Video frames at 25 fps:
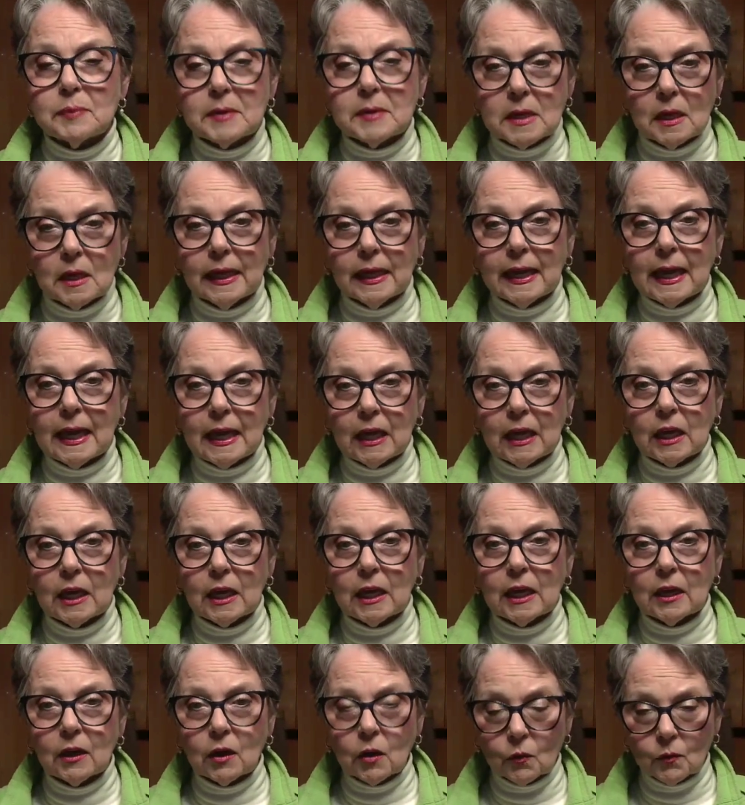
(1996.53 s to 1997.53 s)
bill
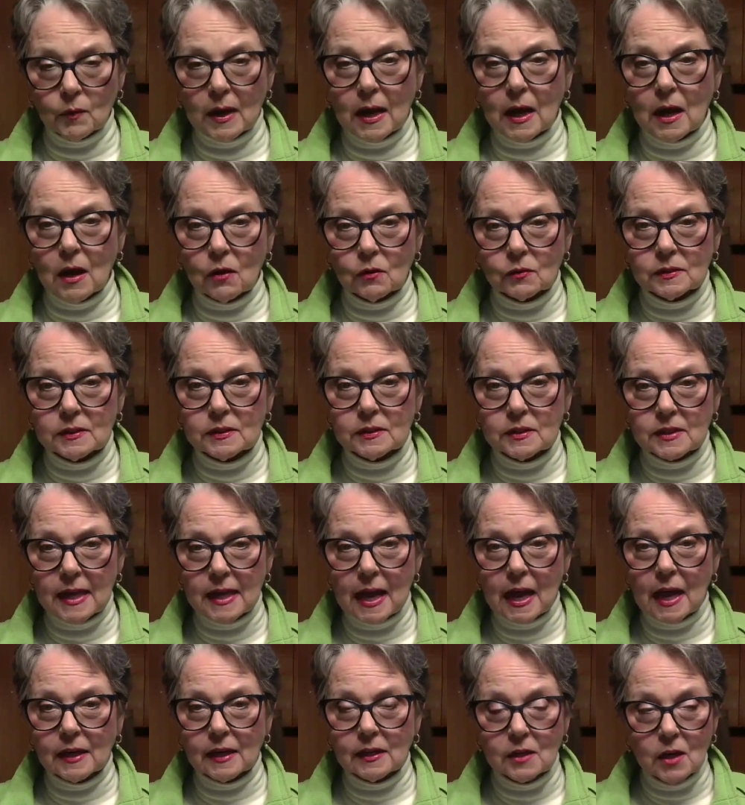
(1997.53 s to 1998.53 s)
hanging around,
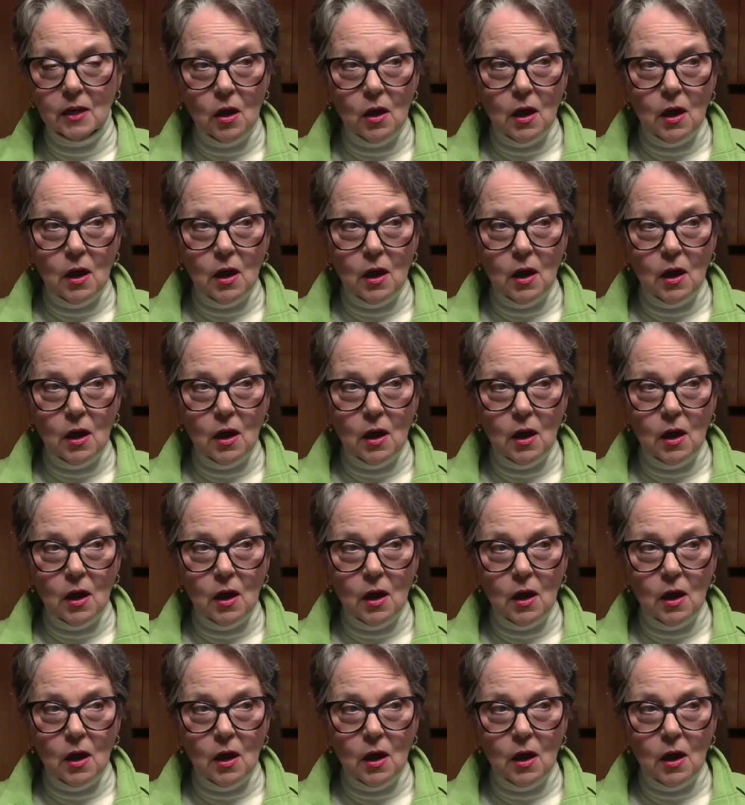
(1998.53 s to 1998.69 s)
that